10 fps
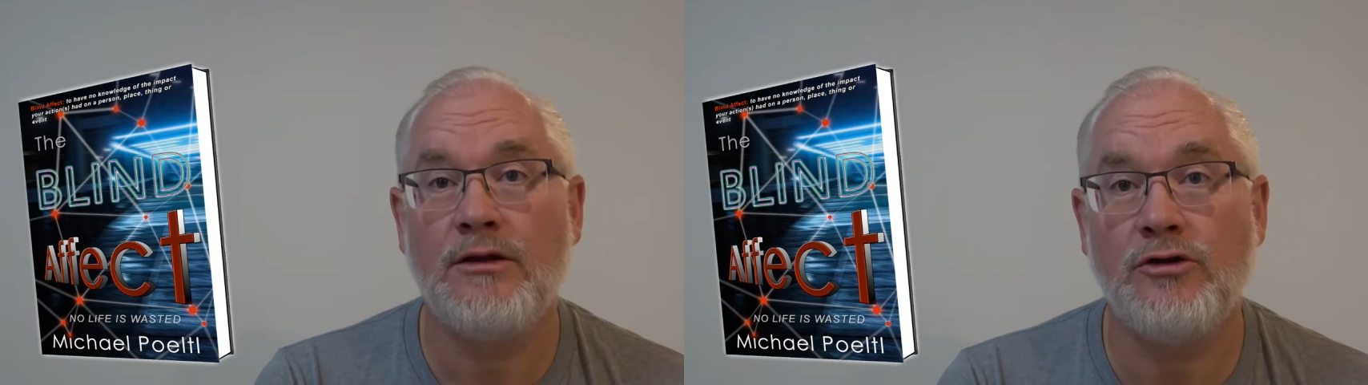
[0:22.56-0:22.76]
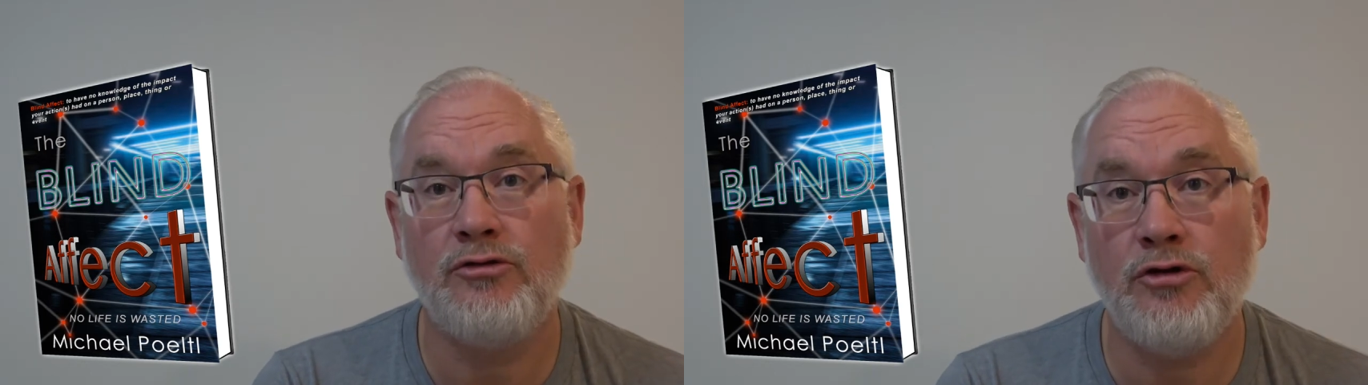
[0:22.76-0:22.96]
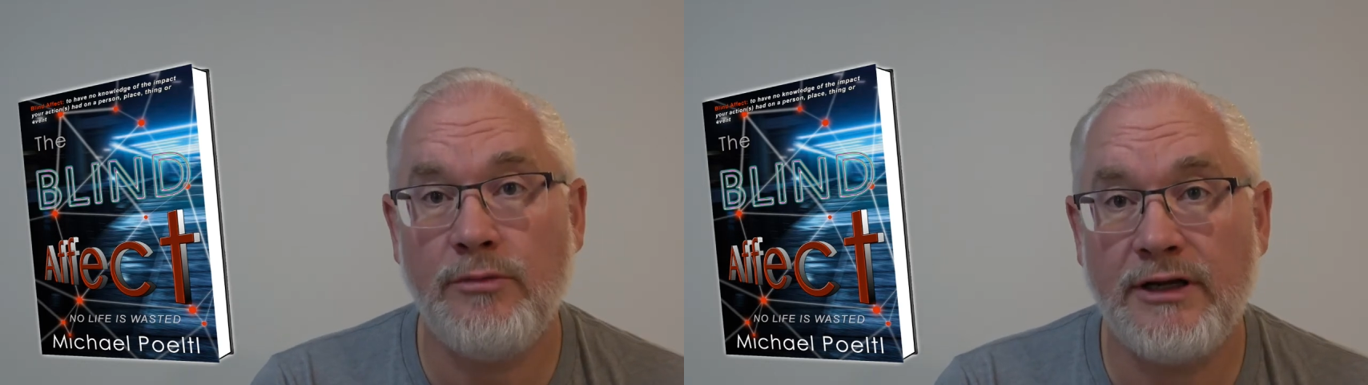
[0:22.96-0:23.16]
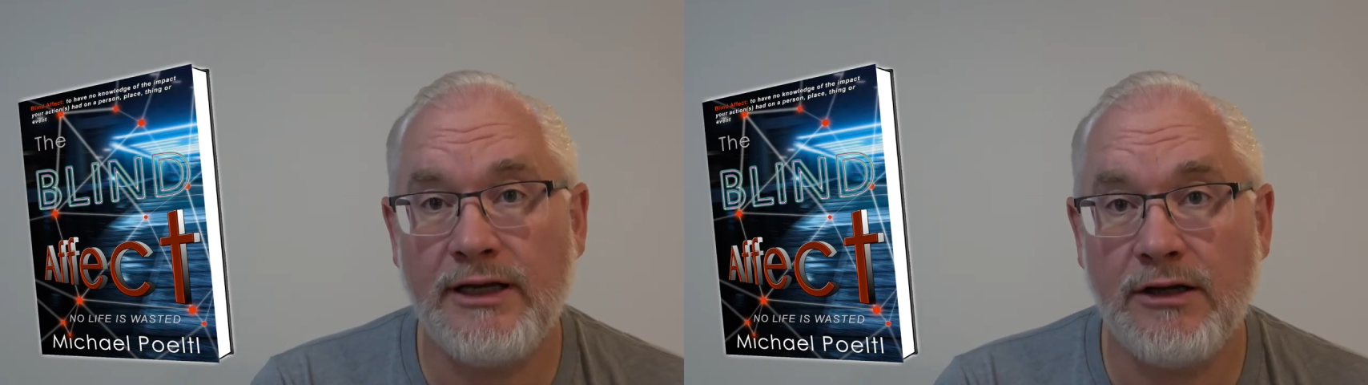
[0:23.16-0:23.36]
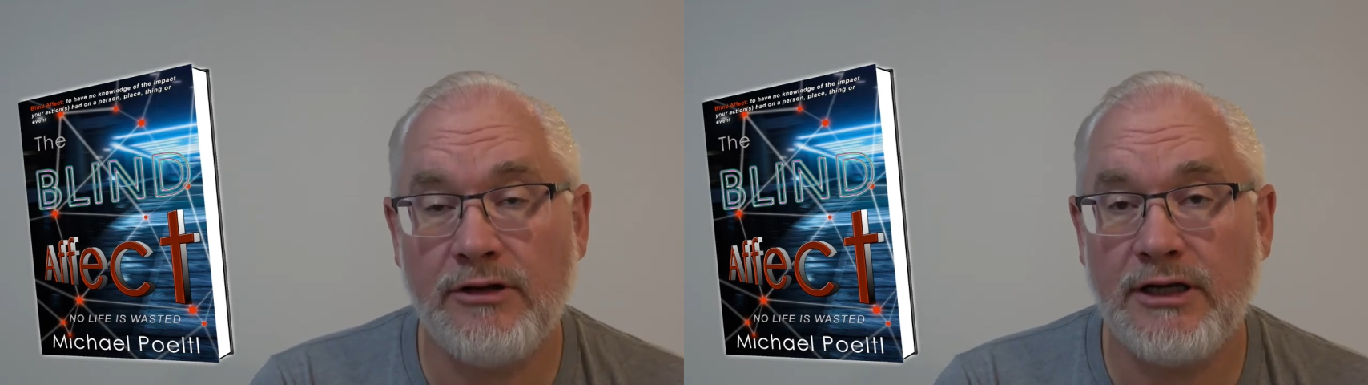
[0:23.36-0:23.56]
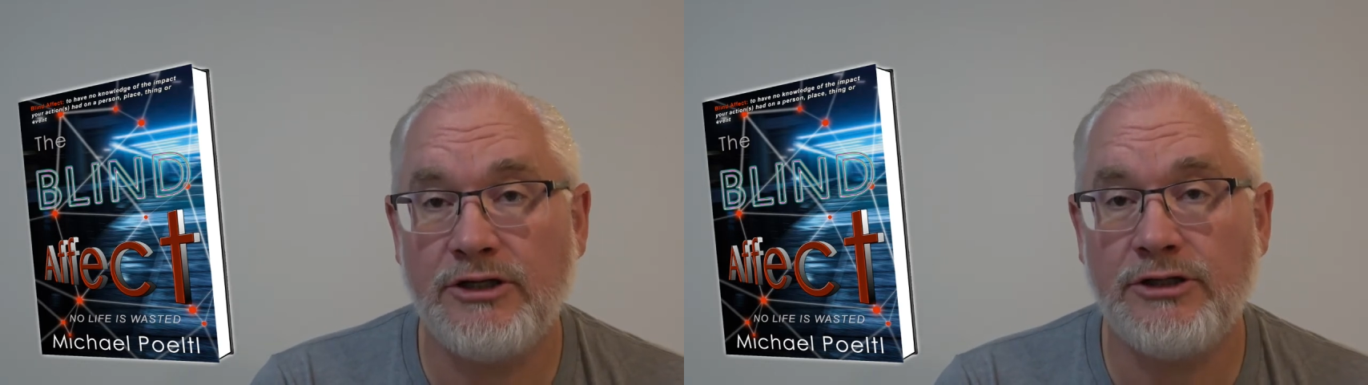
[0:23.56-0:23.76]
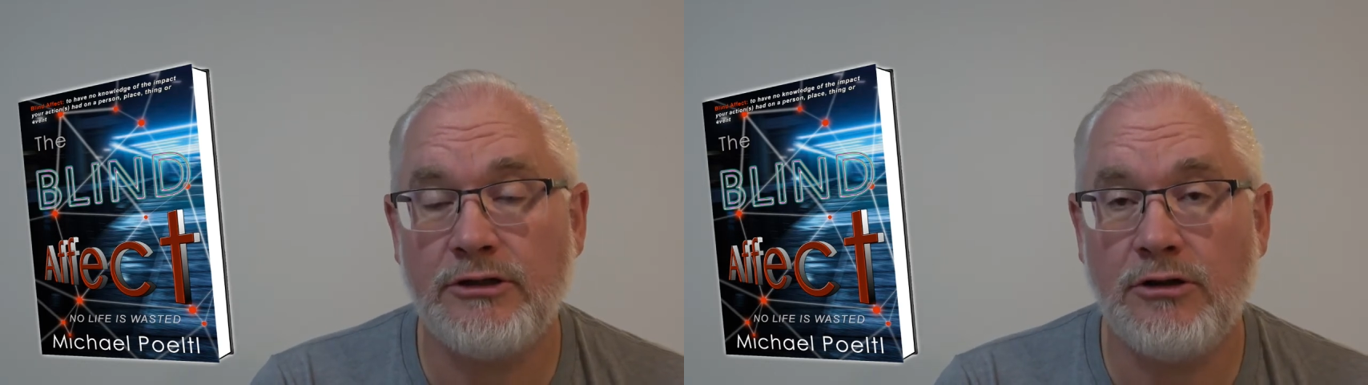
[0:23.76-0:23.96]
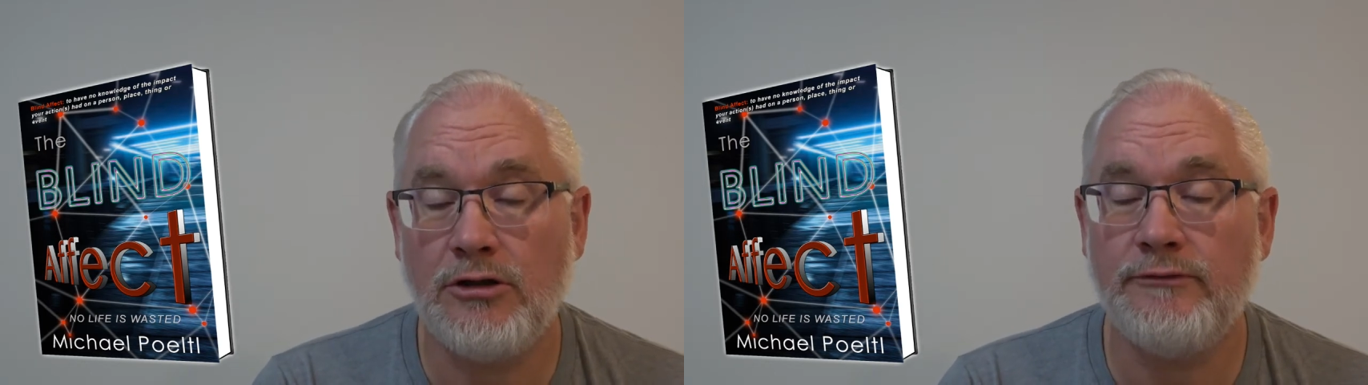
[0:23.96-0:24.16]
You know by now that I
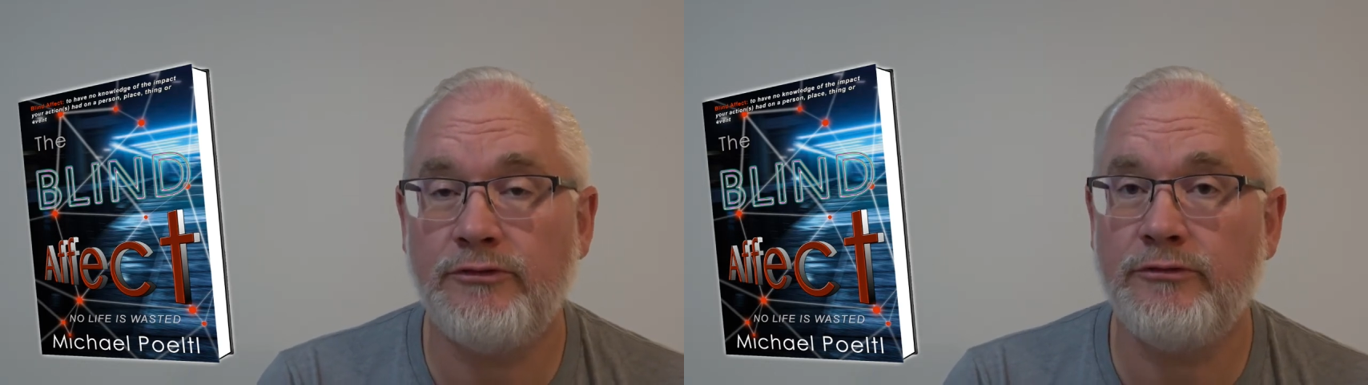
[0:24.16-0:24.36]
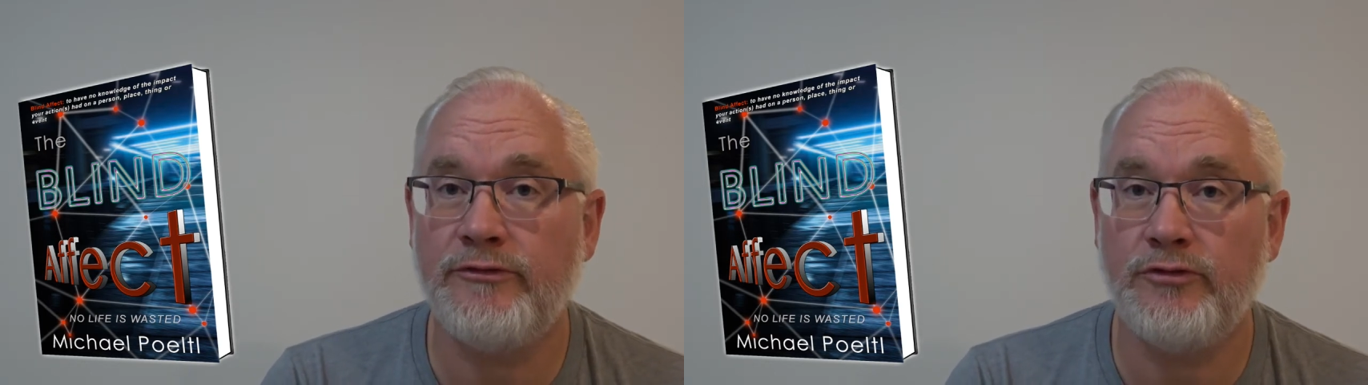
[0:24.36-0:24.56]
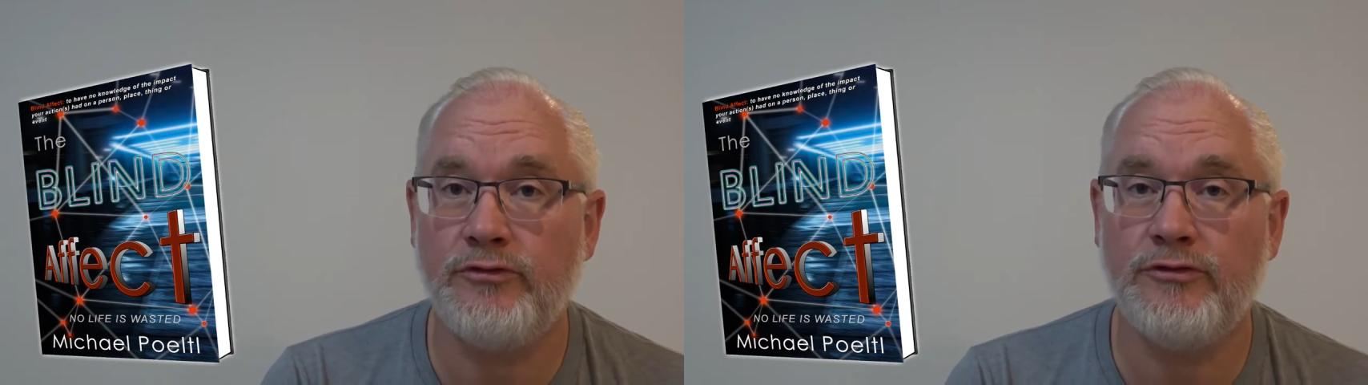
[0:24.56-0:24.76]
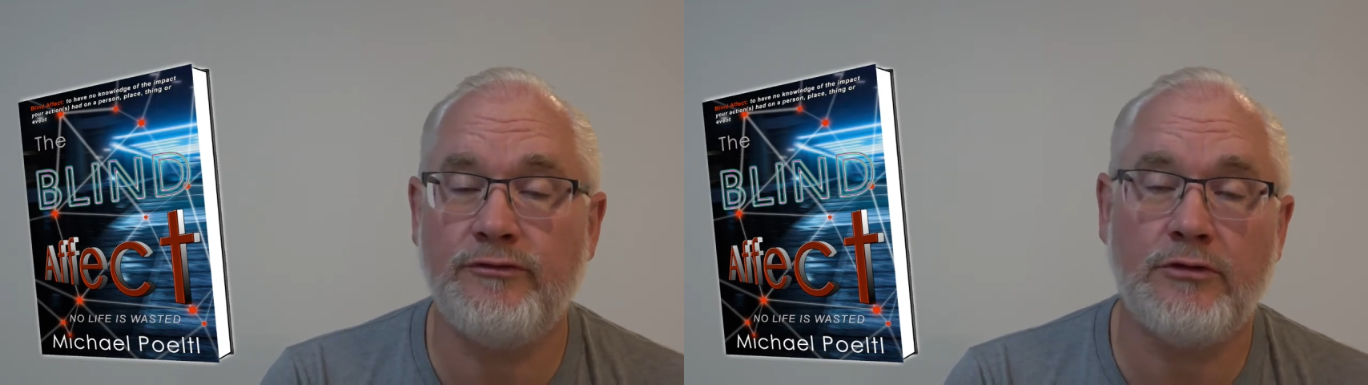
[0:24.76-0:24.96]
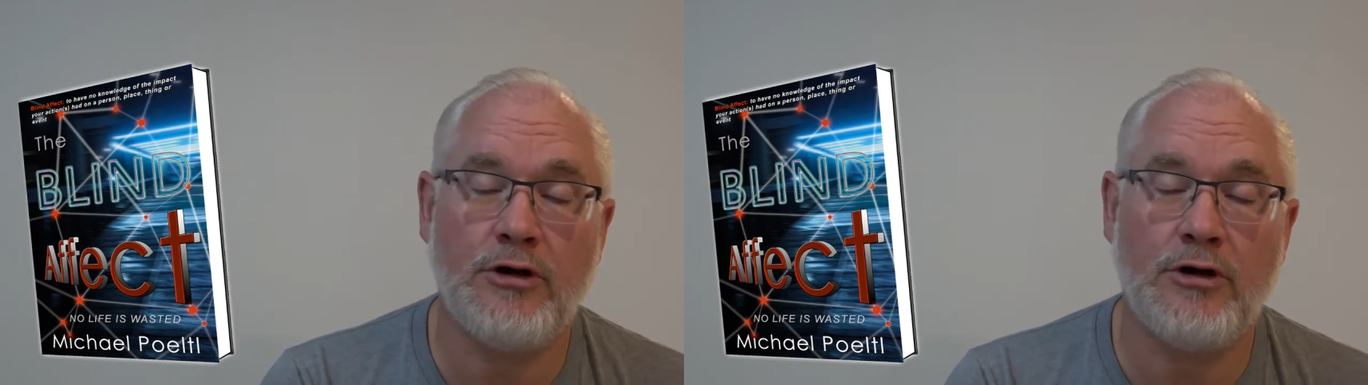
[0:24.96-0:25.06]
share all of the reviews for